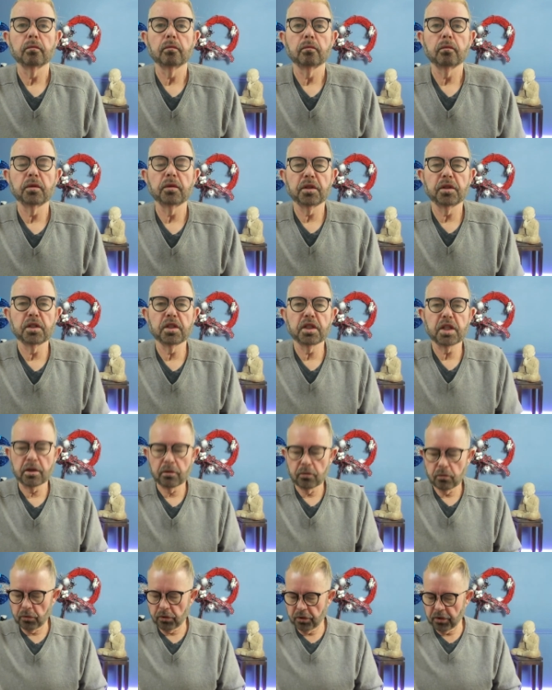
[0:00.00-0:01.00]
would the
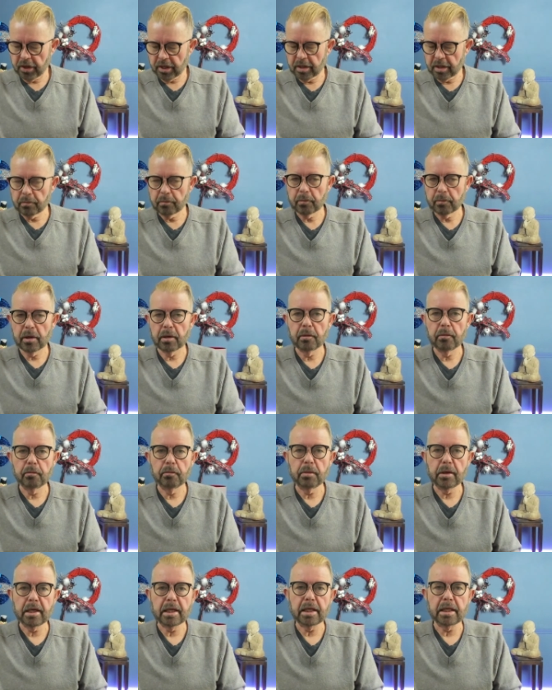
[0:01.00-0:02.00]
general theme
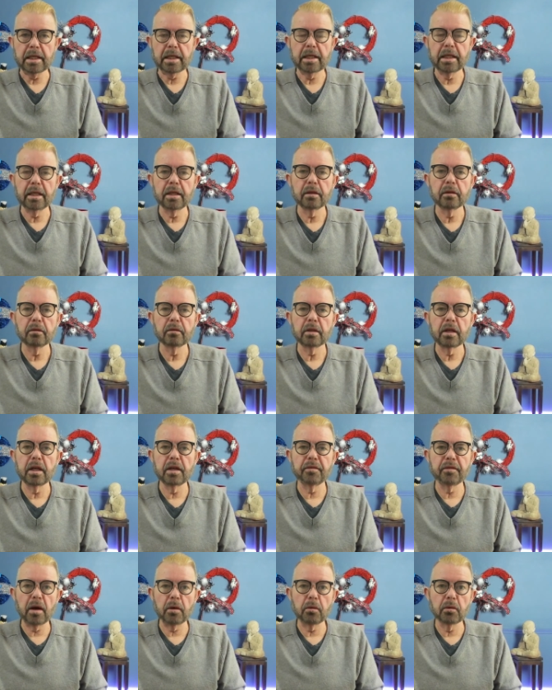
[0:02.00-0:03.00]
be
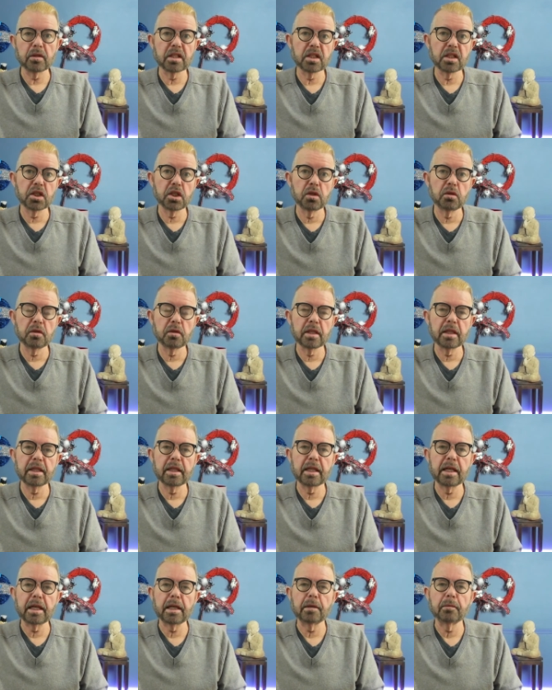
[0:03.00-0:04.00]
if I were to choose a
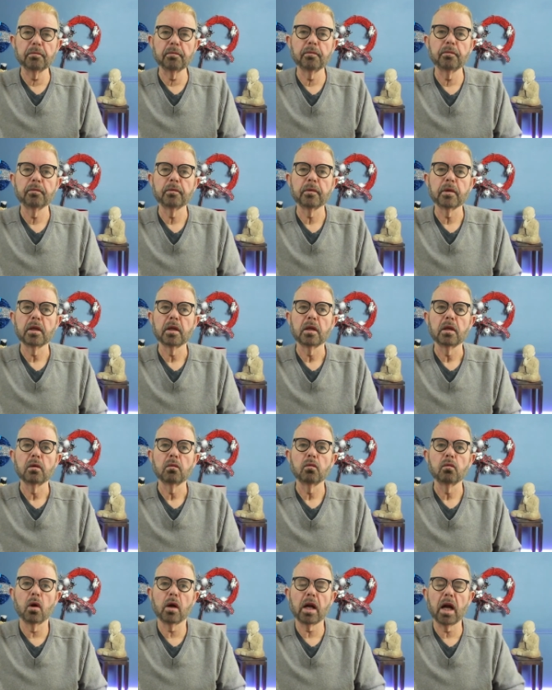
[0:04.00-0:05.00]
theme?
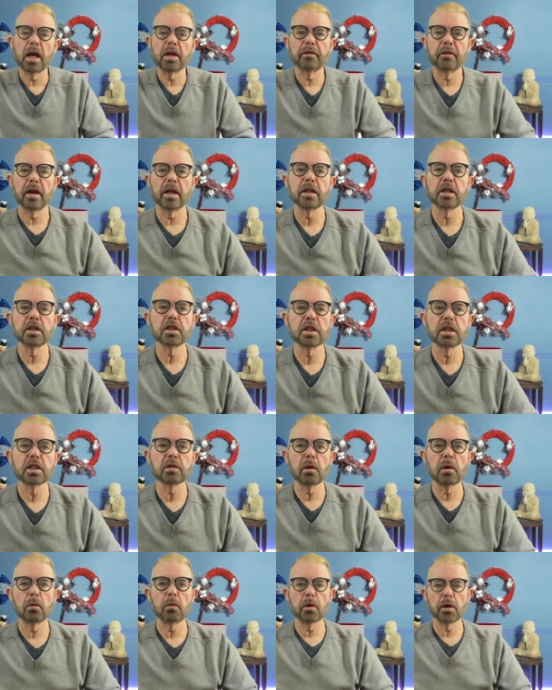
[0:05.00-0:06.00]
What kind of energy
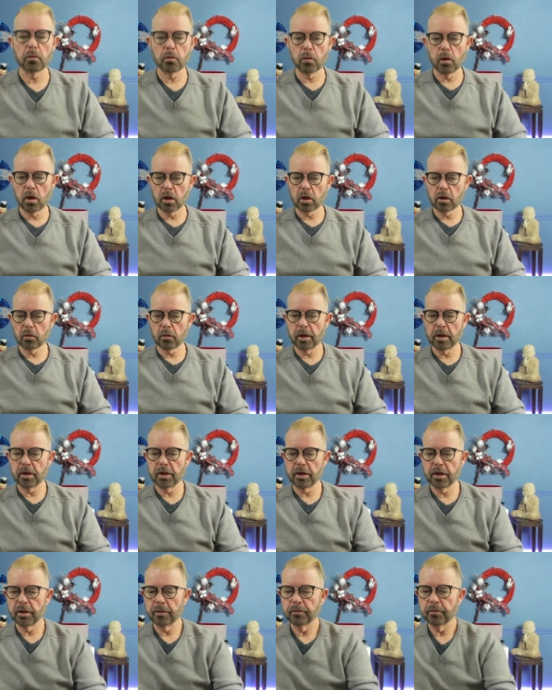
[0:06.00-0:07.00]
do I want to work
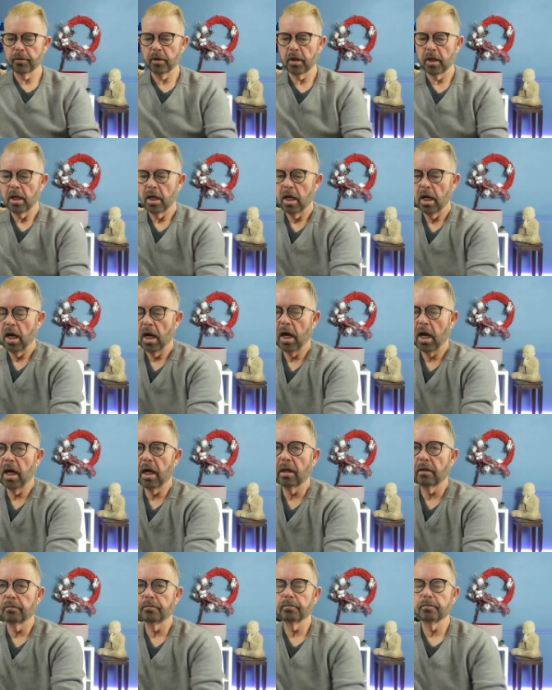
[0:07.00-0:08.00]
with?
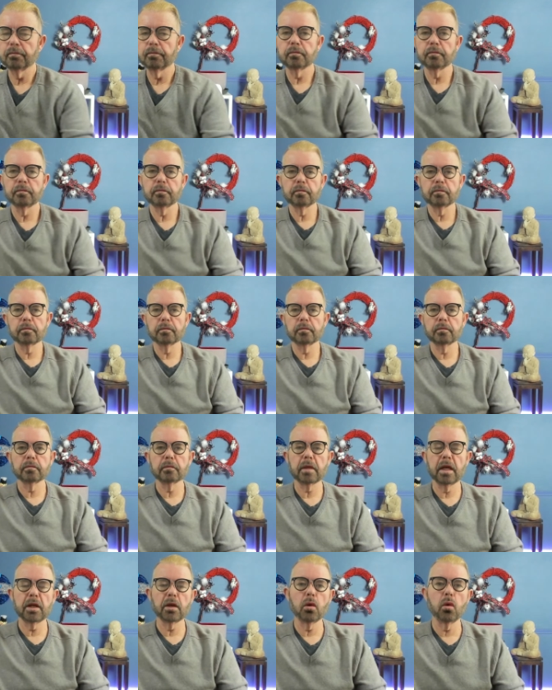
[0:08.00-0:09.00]
Um,
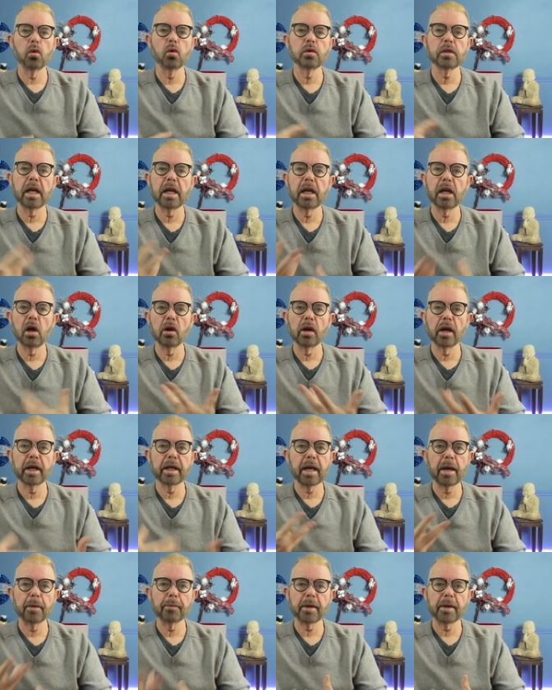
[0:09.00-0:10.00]
and all day long, I
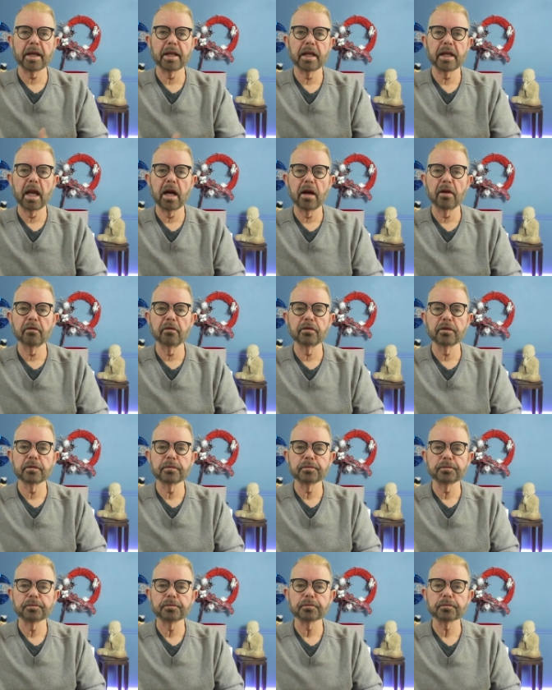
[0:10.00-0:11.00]
kept getting love
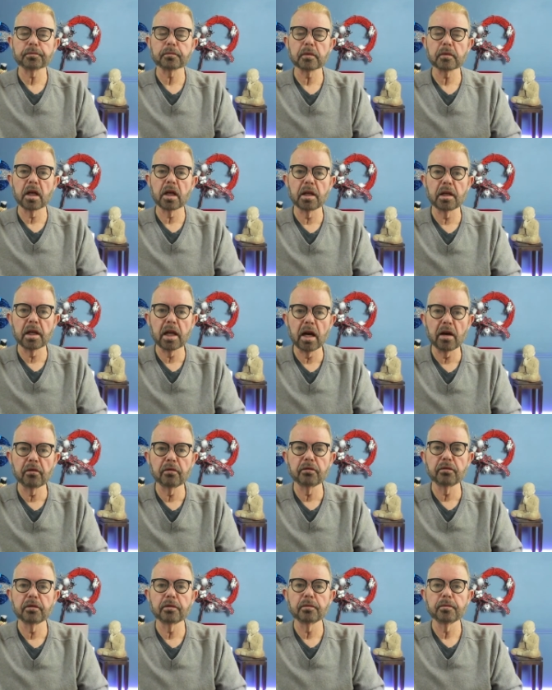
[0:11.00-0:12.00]
and
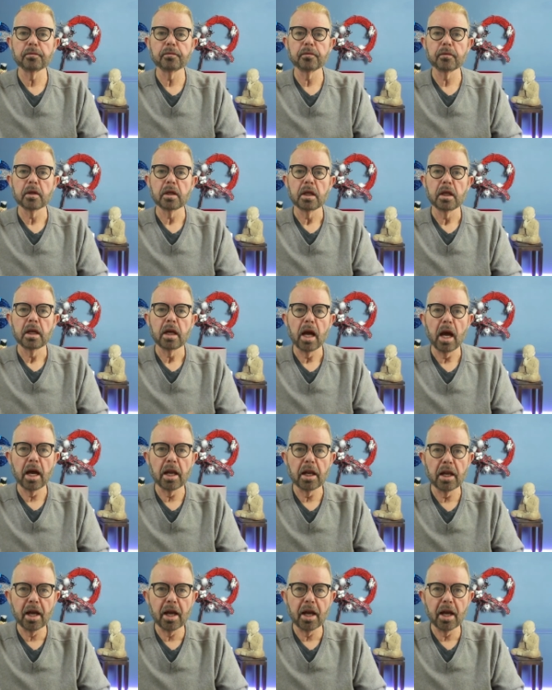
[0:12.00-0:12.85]
love and